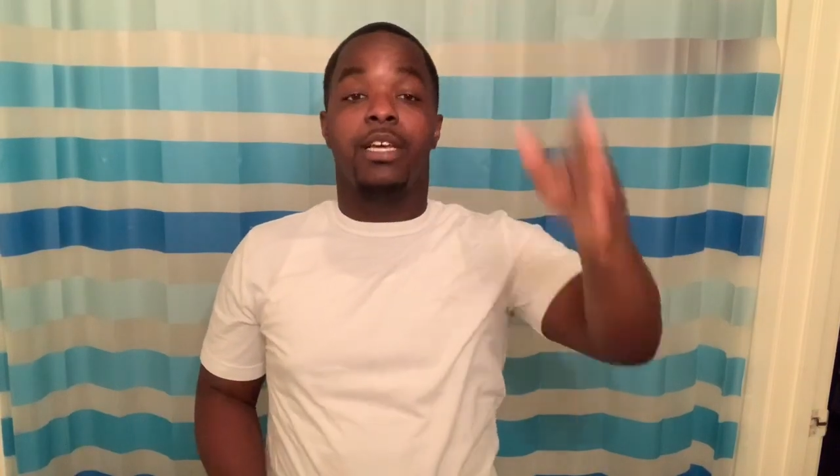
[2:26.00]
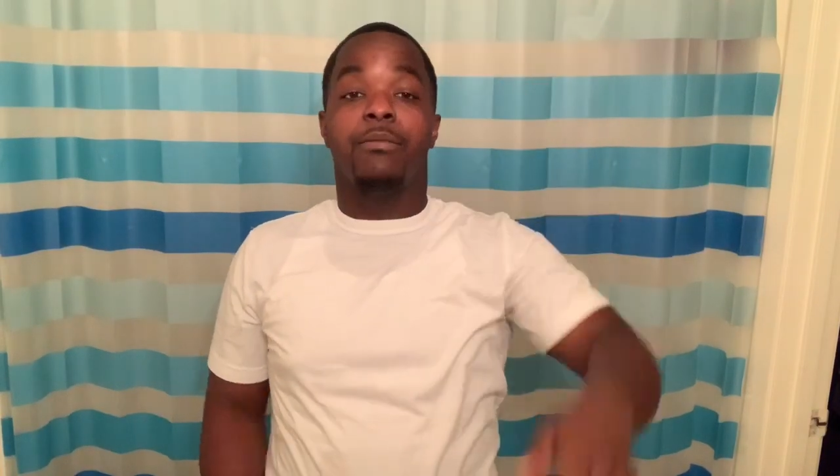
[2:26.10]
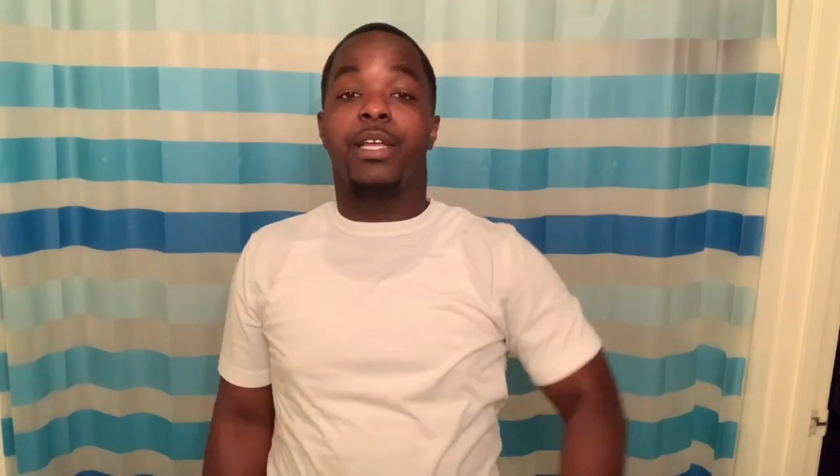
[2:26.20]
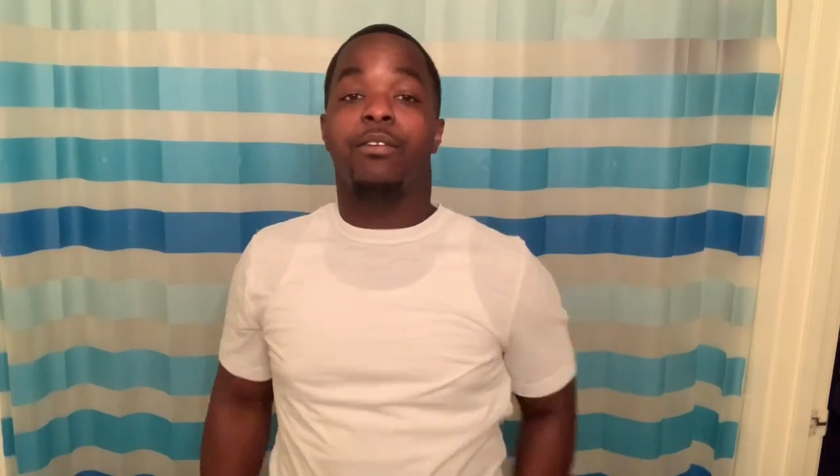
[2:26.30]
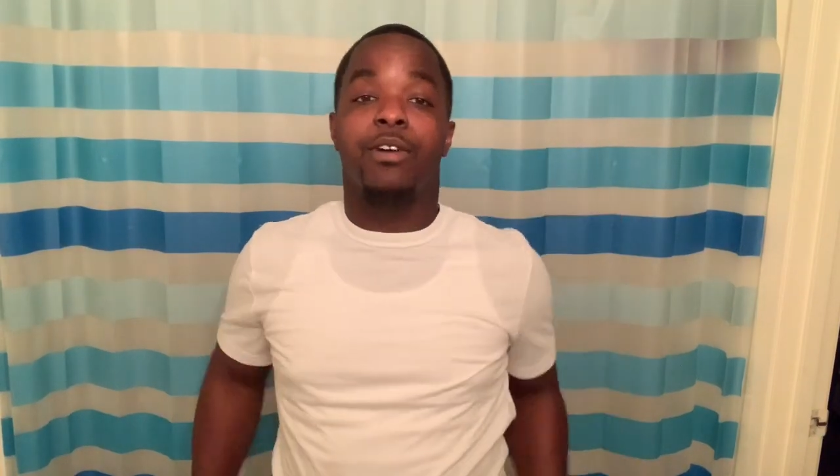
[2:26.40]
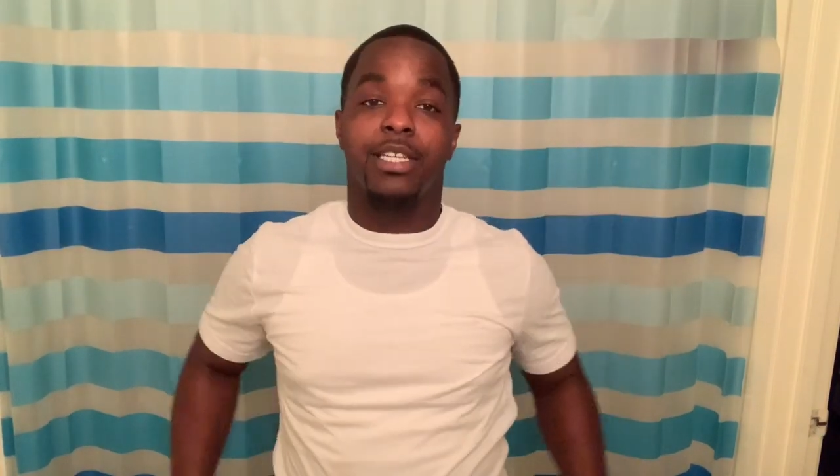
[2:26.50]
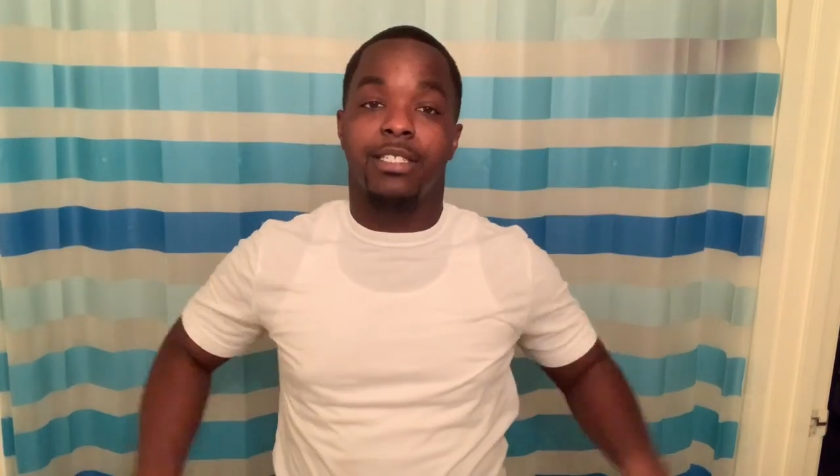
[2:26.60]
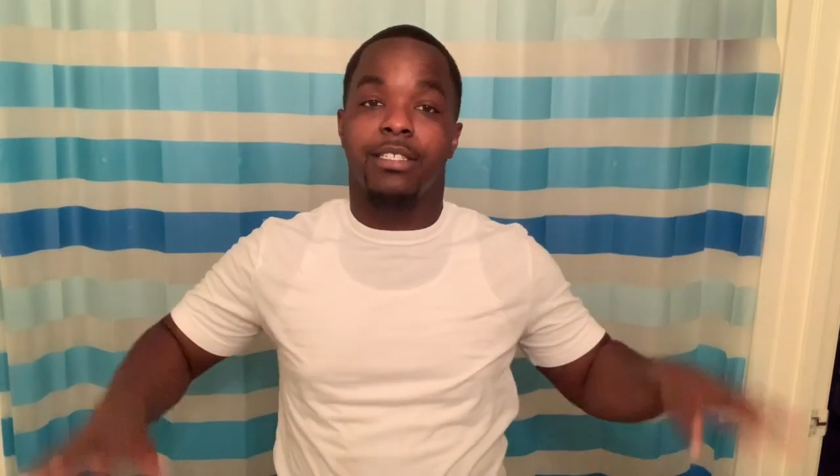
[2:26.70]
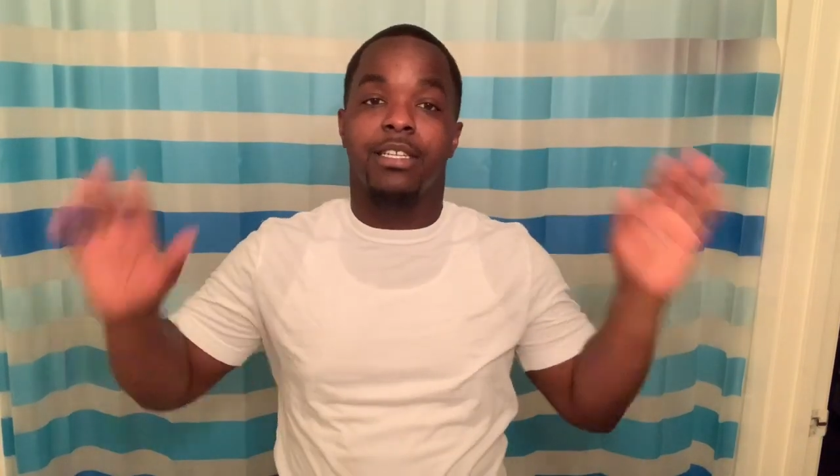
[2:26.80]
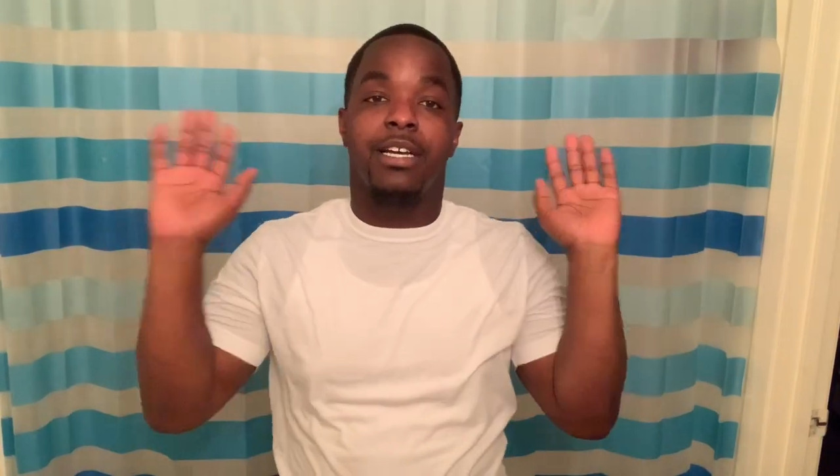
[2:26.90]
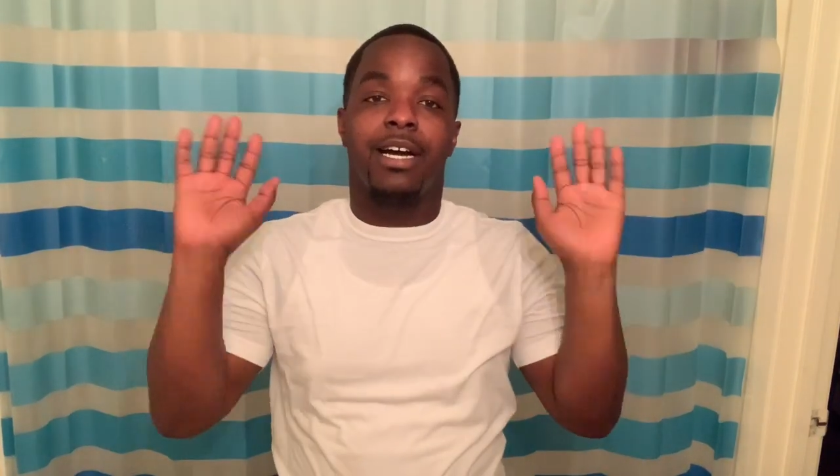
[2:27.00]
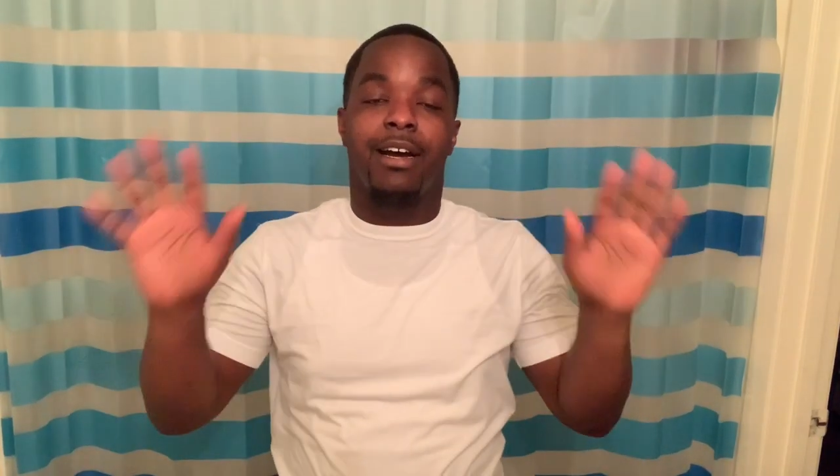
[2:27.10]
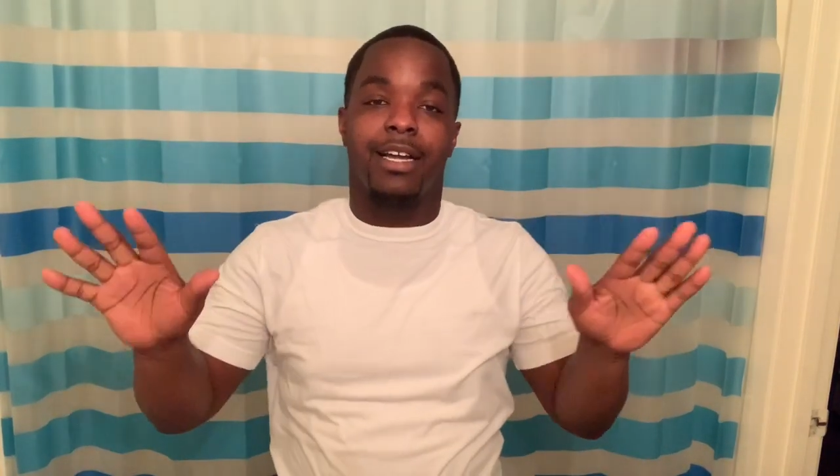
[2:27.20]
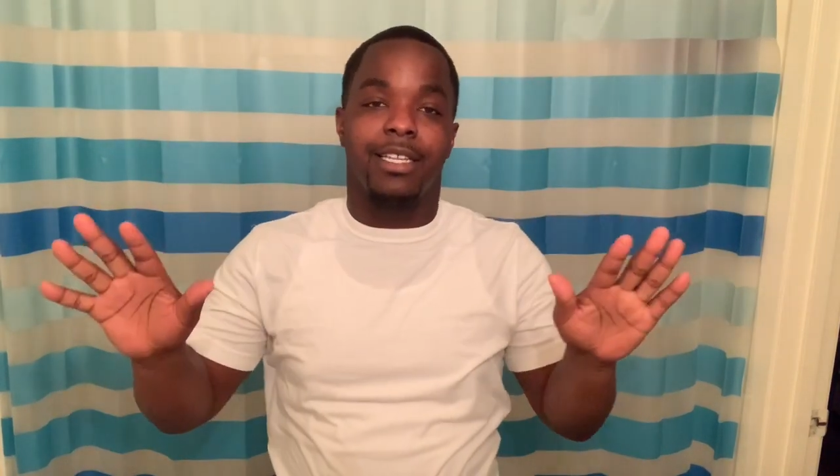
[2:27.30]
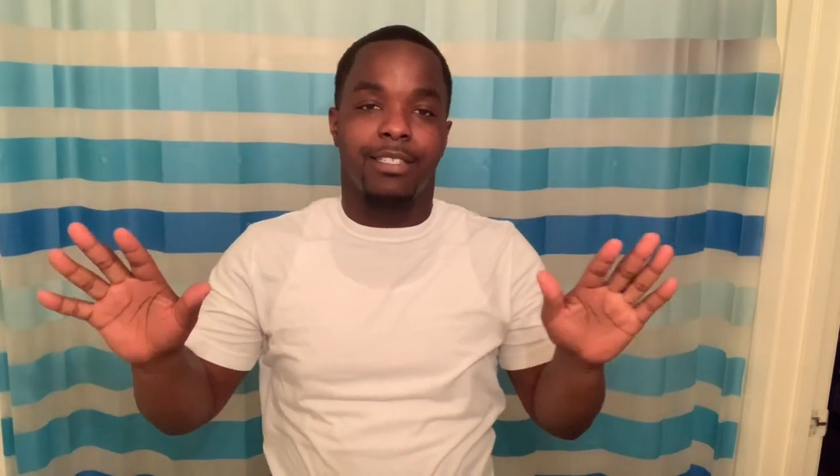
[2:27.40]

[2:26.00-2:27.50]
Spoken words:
But anyways, alright,